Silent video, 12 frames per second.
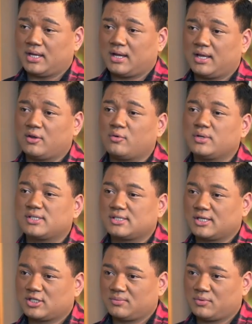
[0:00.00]
I always
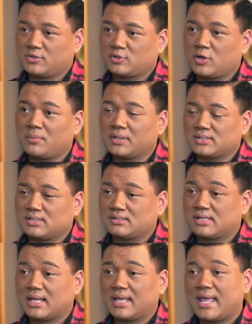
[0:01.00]
touch up on topics.
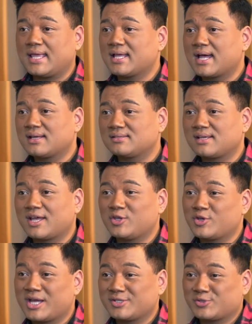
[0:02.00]
It's like, hey guys, how
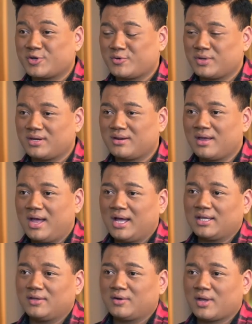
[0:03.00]
you guys going?
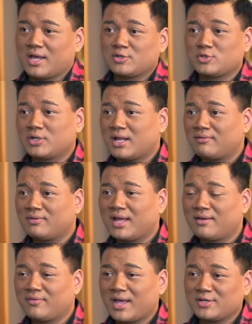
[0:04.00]
You know, how's your love
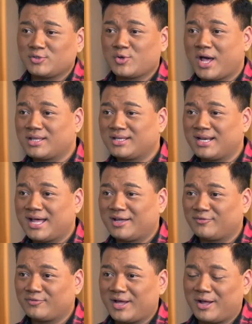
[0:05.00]
life? How's your other
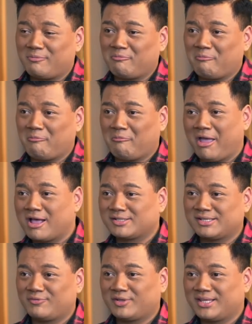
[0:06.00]
life?
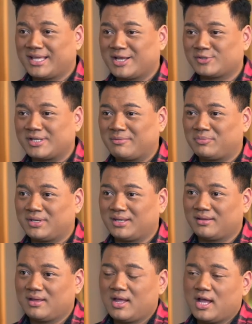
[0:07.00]
How's everything else
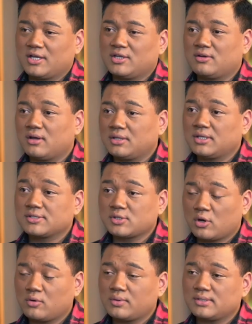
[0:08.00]
happening? You know, and there's
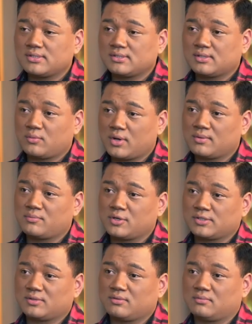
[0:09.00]
always the one
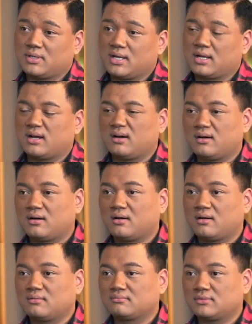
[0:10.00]
person who'll be like,
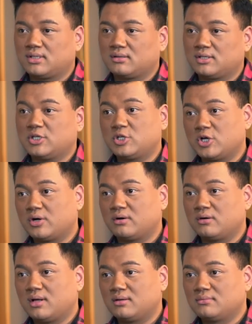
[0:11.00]
oh, you
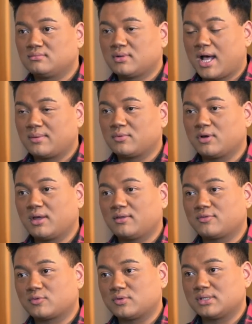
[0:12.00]
know, I'm going
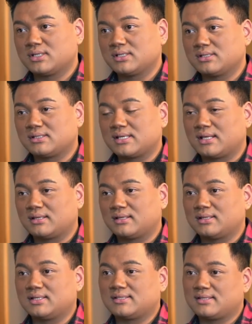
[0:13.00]
through this
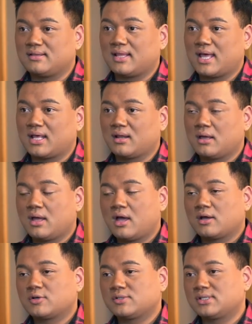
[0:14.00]
and that.
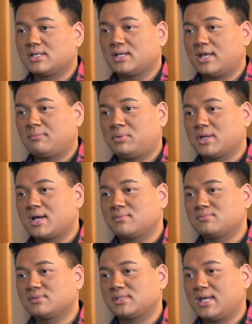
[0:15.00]
Because then it
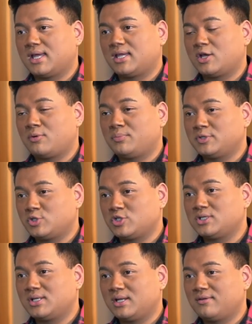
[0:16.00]
becomes a
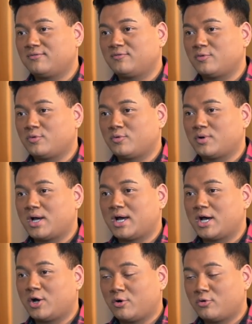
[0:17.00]
opportunity for
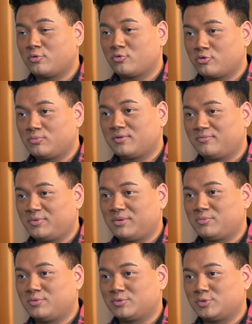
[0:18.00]
a whole group of
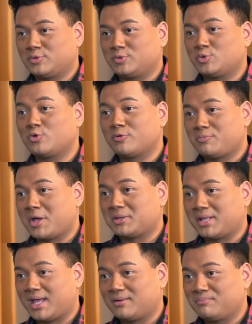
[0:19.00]
people to talk about
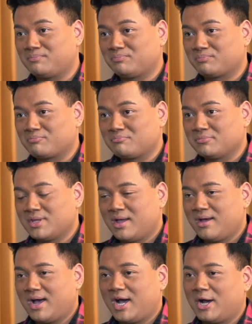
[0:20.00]
that.
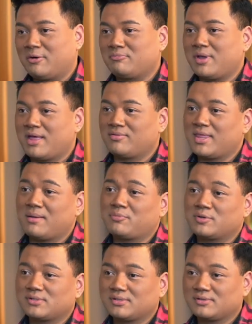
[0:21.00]
And that
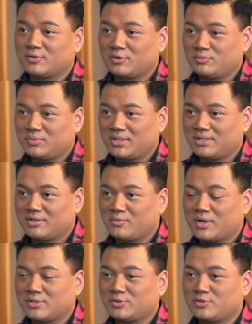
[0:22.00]
person could be the
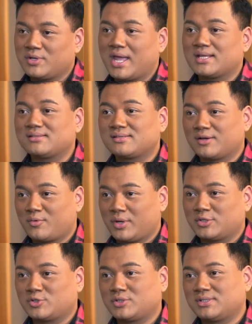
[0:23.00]
one to answer
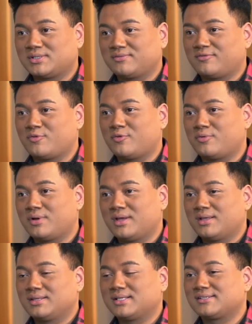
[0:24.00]
questions for
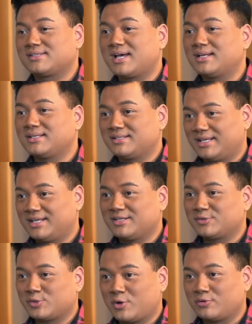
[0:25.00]
the silent inner
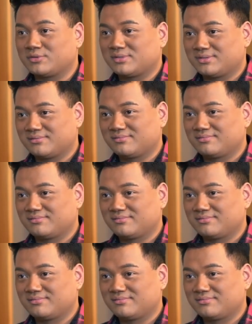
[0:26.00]
souls